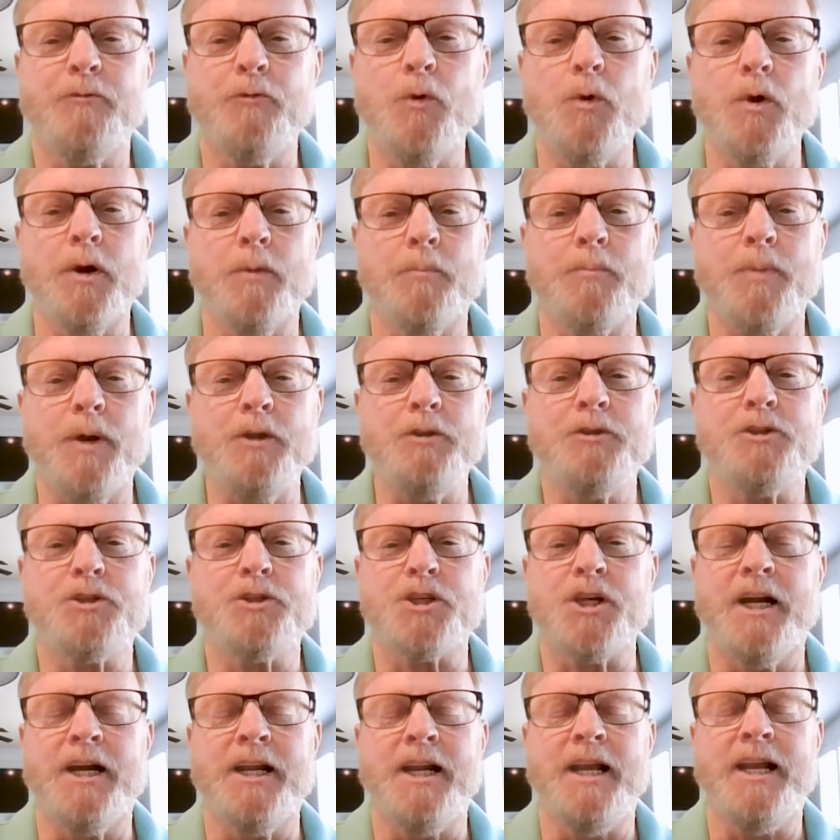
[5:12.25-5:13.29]
for both
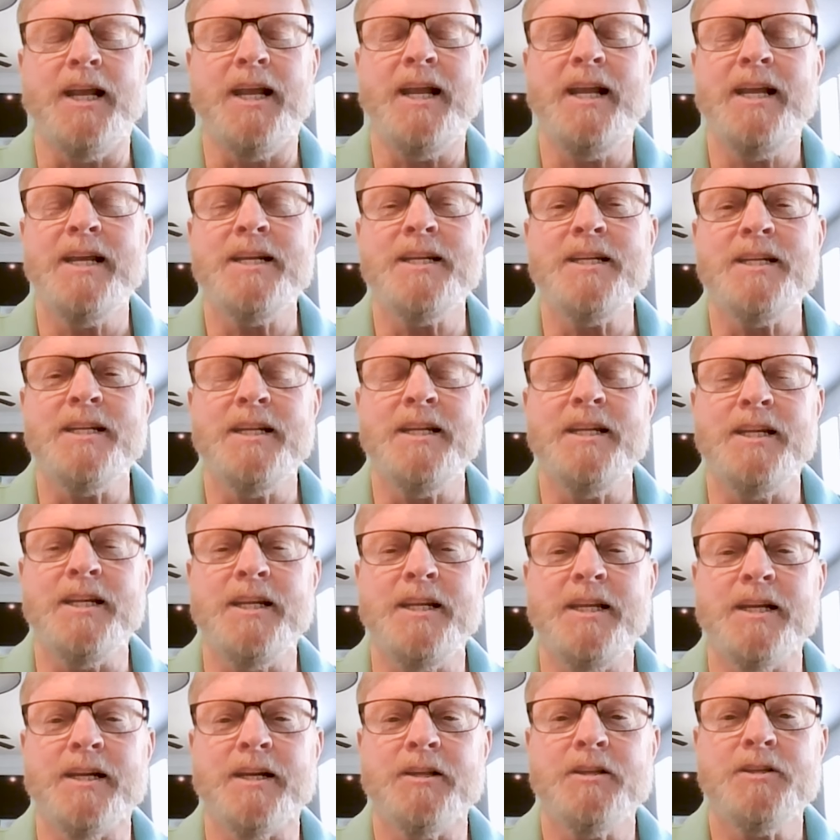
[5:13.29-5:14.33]
China and
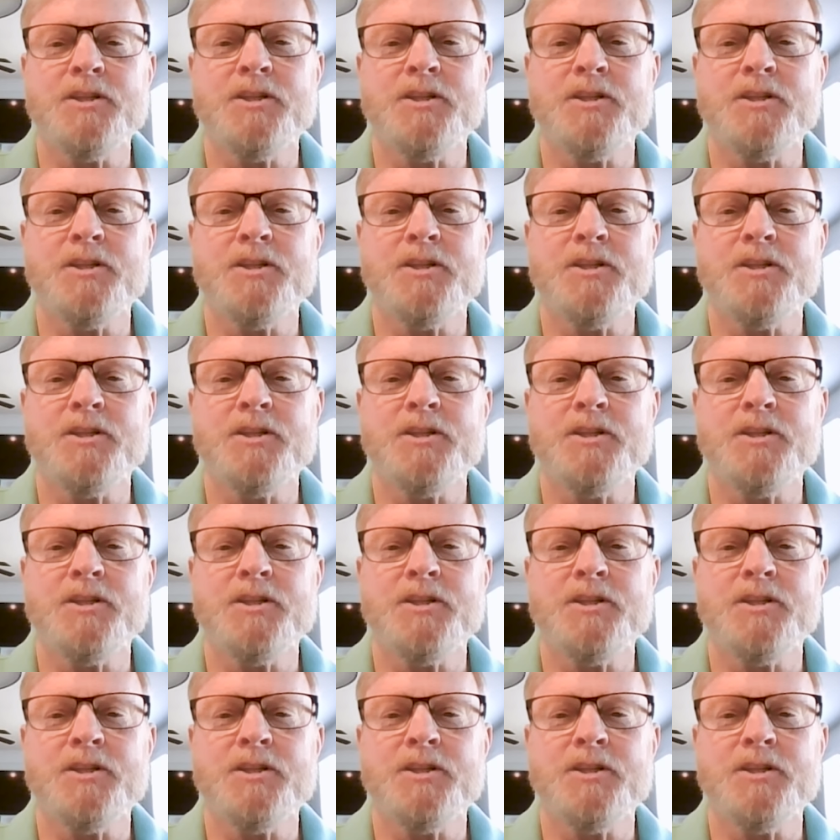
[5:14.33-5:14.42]
India,